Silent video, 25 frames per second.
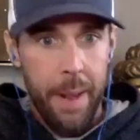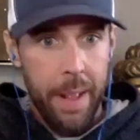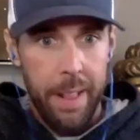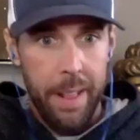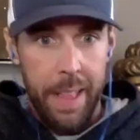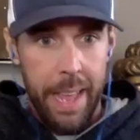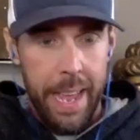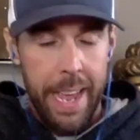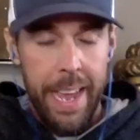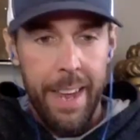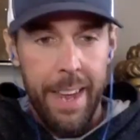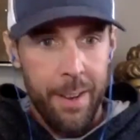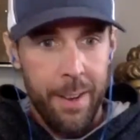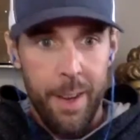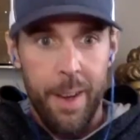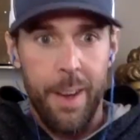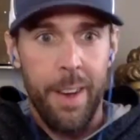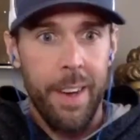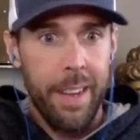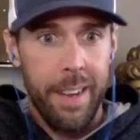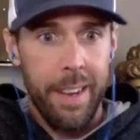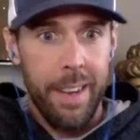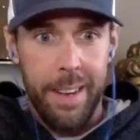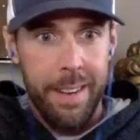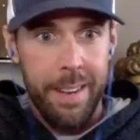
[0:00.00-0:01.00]
and land
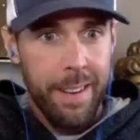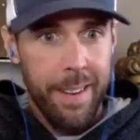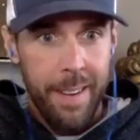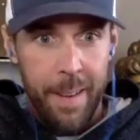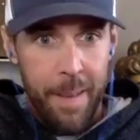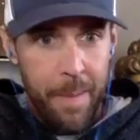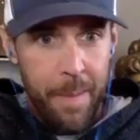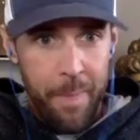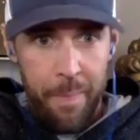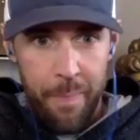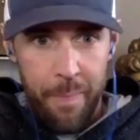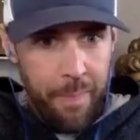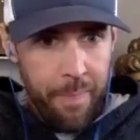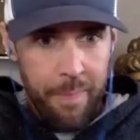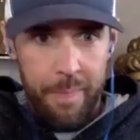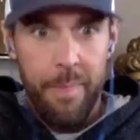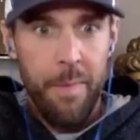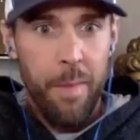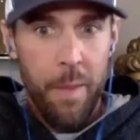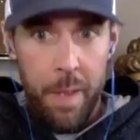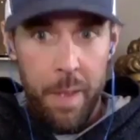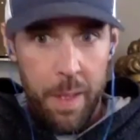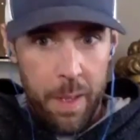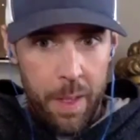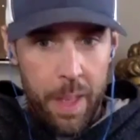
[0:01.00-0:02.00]
on
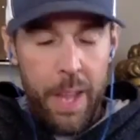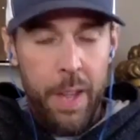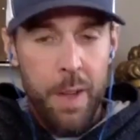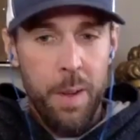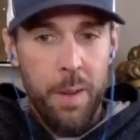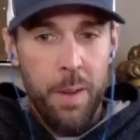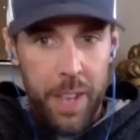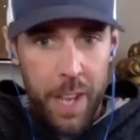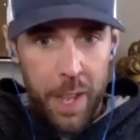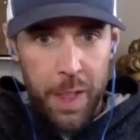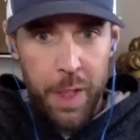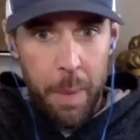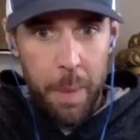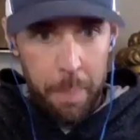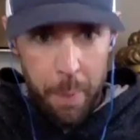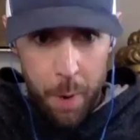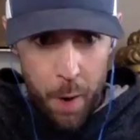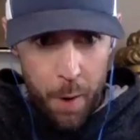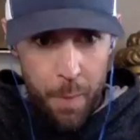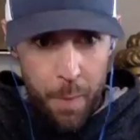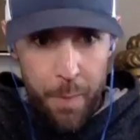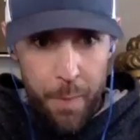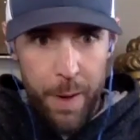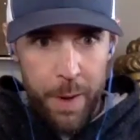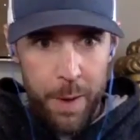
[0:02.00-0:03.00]
like you said, the
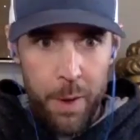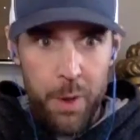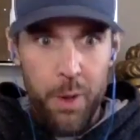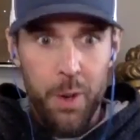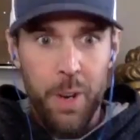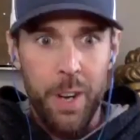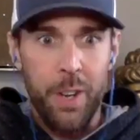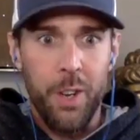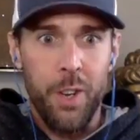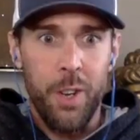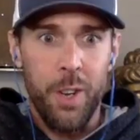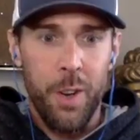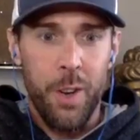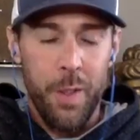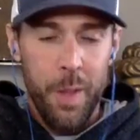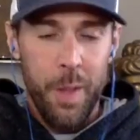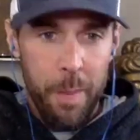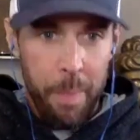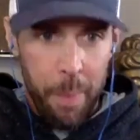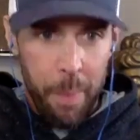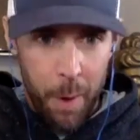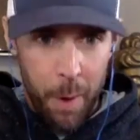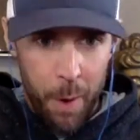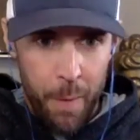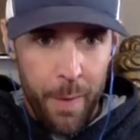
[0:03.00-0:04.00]
perfect nutrition or the
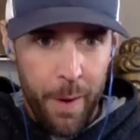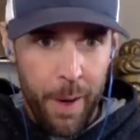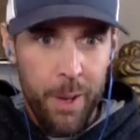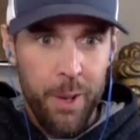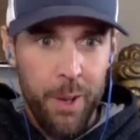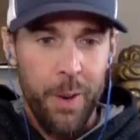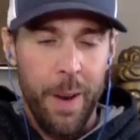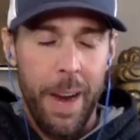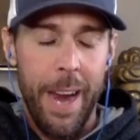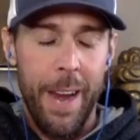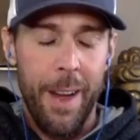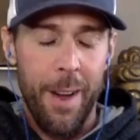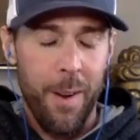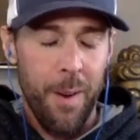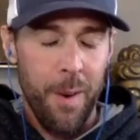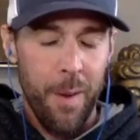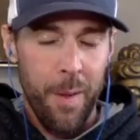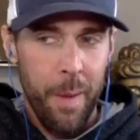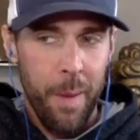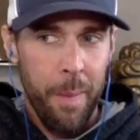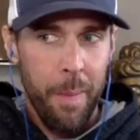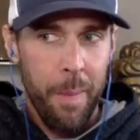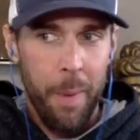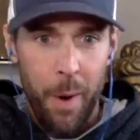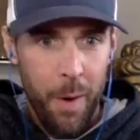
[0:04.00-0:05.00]
perfect trainer
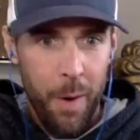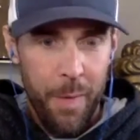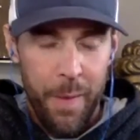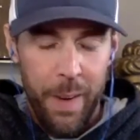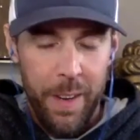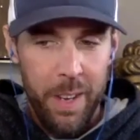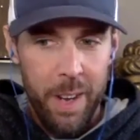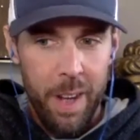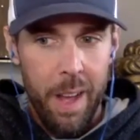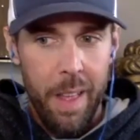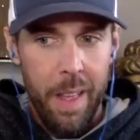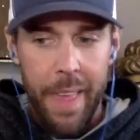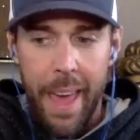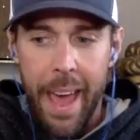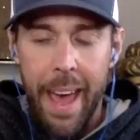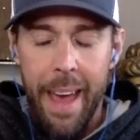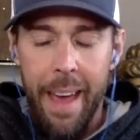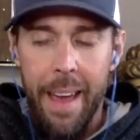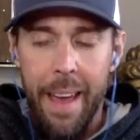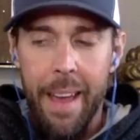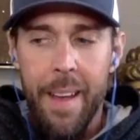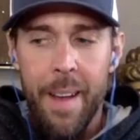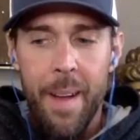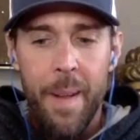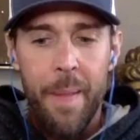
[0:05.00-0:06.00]
or the perfect all
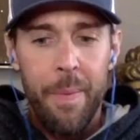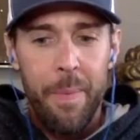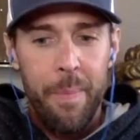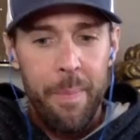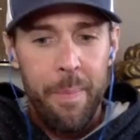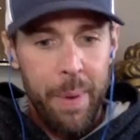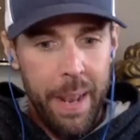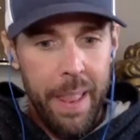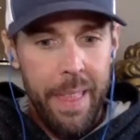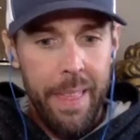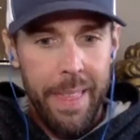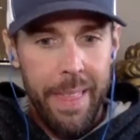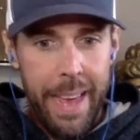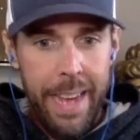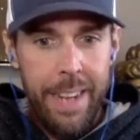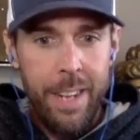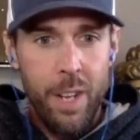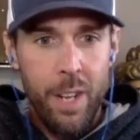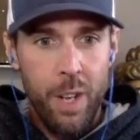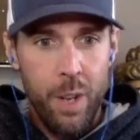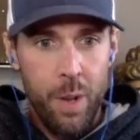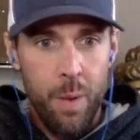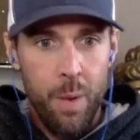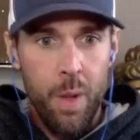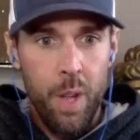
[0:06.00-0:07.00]
that. But
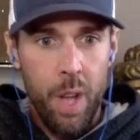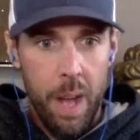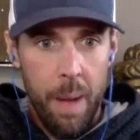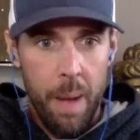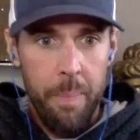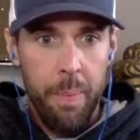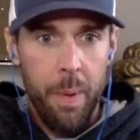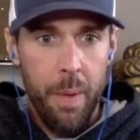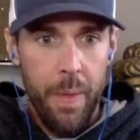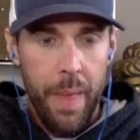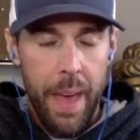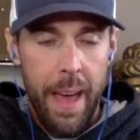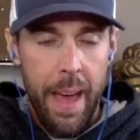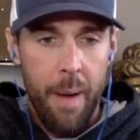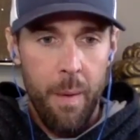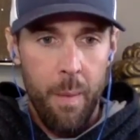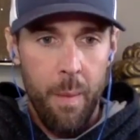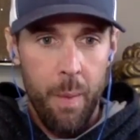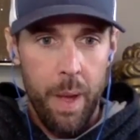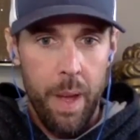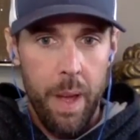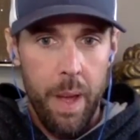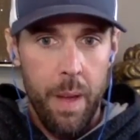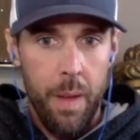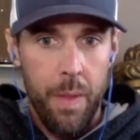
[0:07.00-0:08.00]
unless you couple that
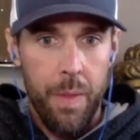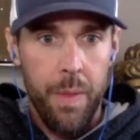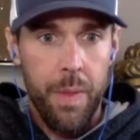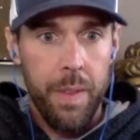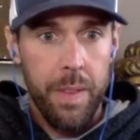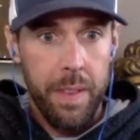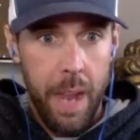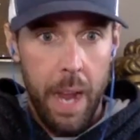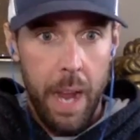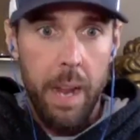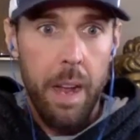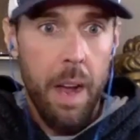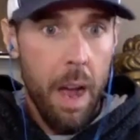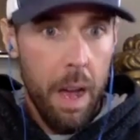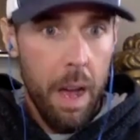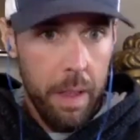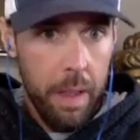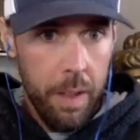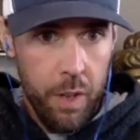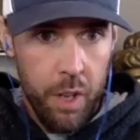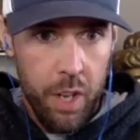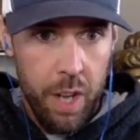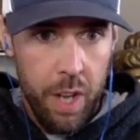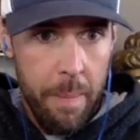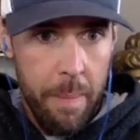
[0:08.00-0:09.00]
with
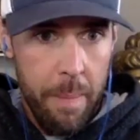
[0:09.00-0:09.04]
psychology,